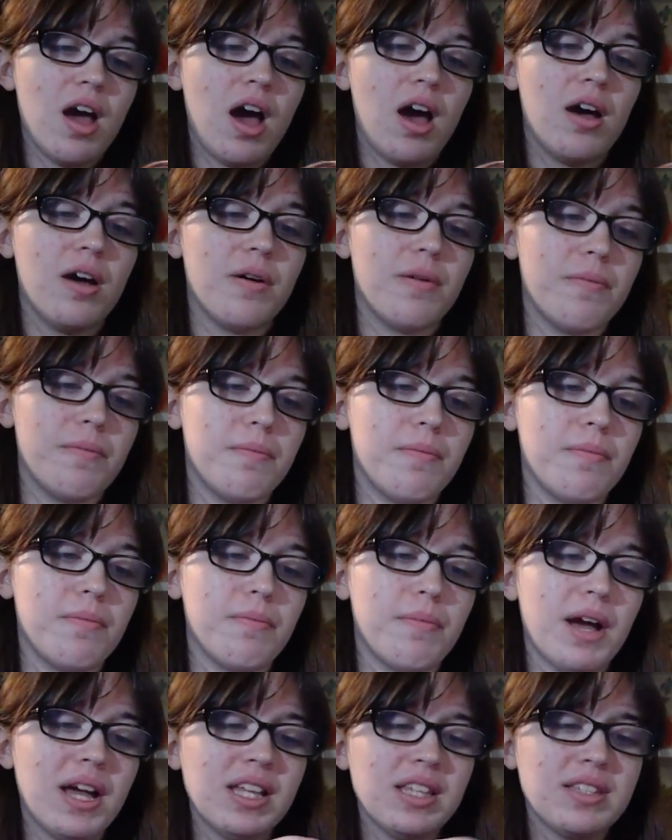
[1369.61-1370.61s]
Um,
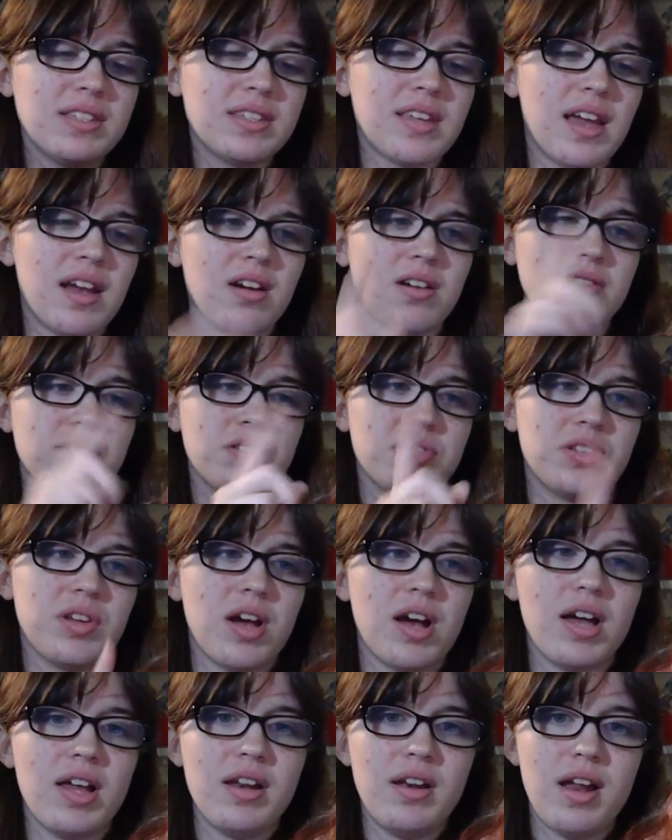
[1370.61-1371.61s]
mine's hair is
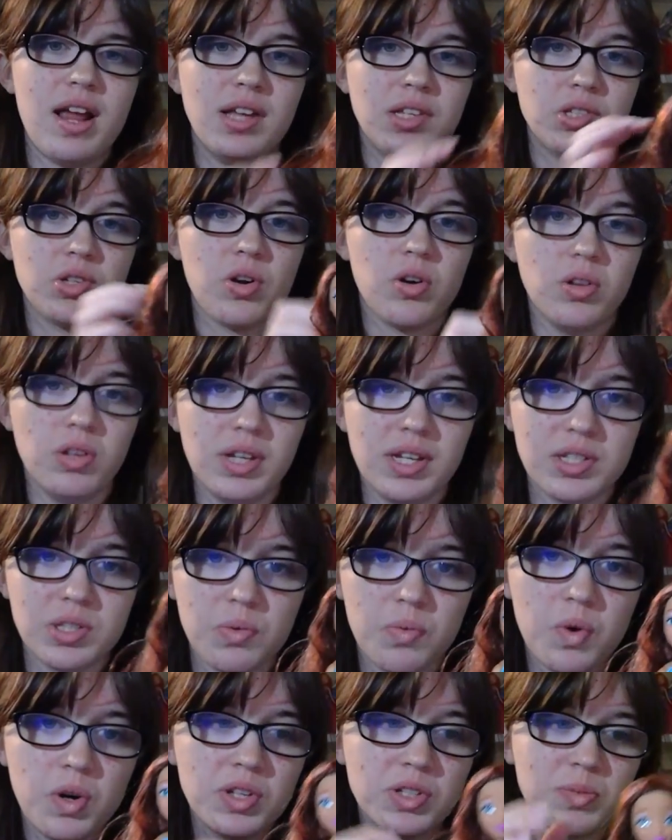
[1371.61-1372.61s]
not as curly as
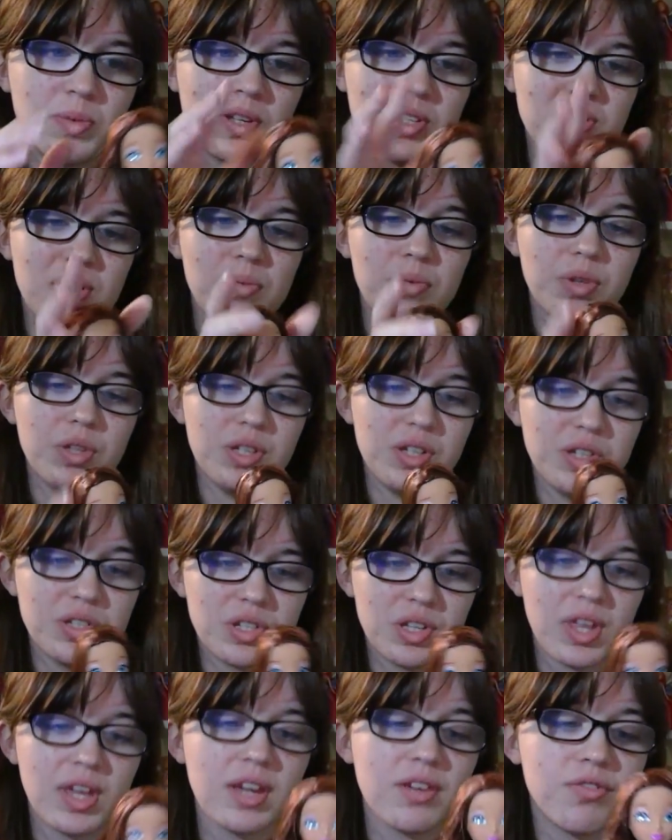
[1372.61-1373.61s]
it was because I really need
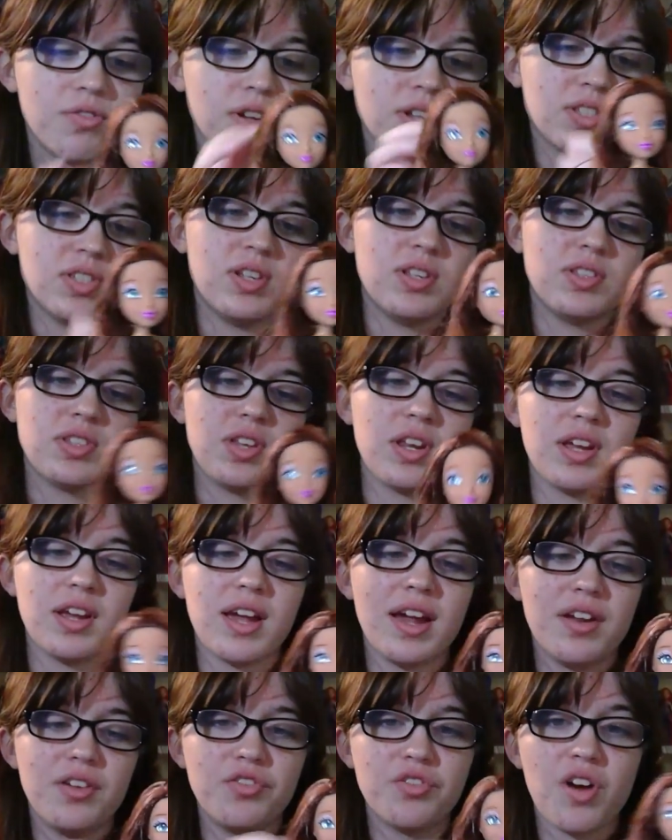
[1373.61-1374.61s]
to like fix it. It's getting
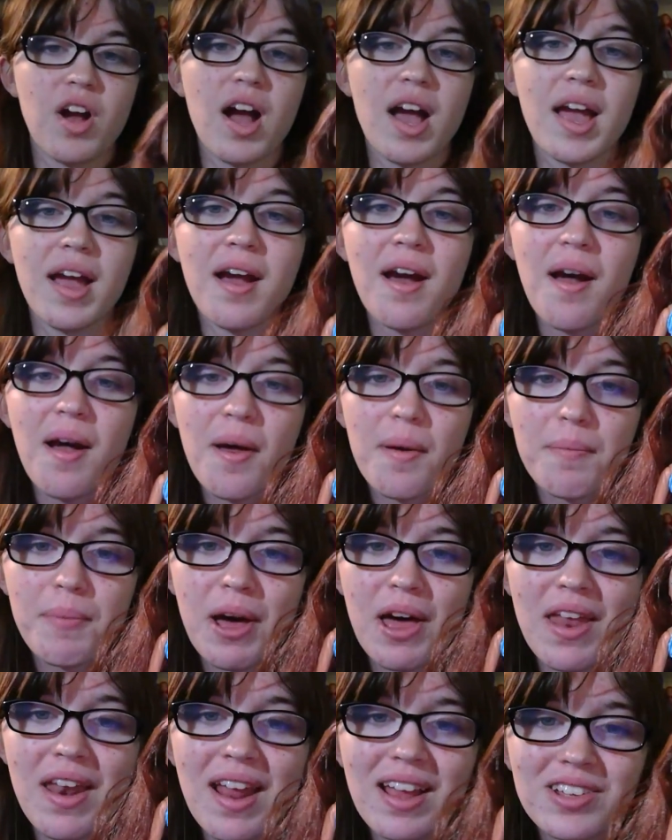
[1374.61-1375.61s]
kind of dry,
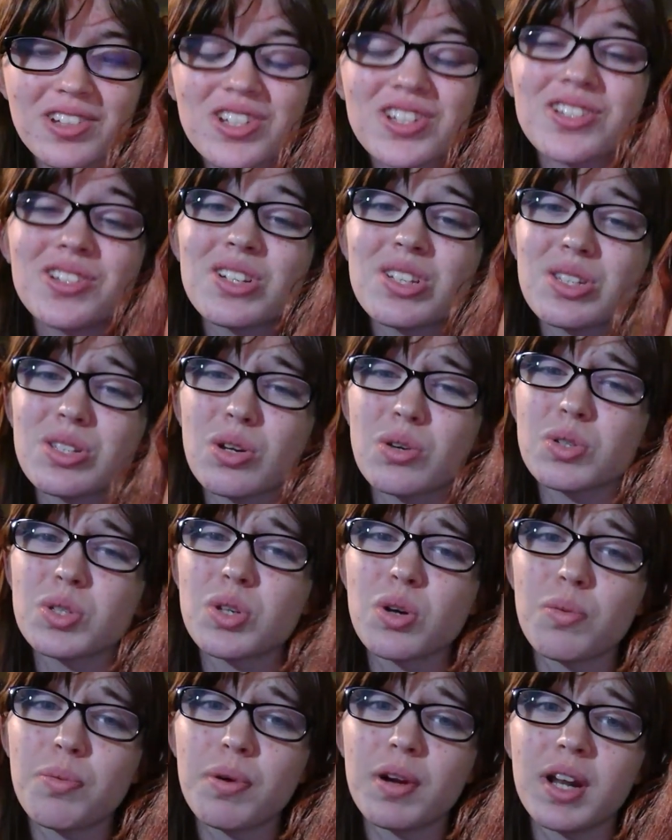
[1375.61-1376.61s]
but she's just so
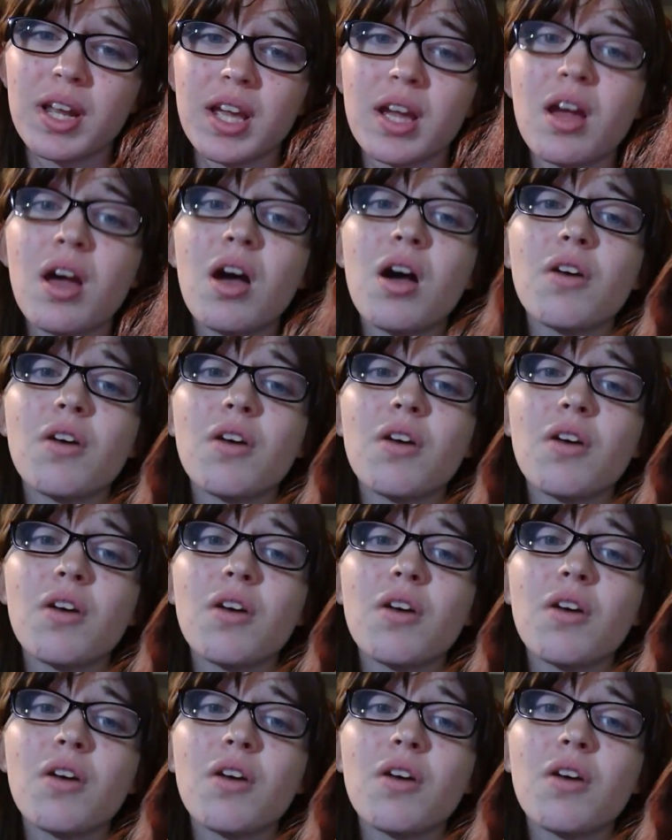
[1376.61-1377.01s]
so pretty.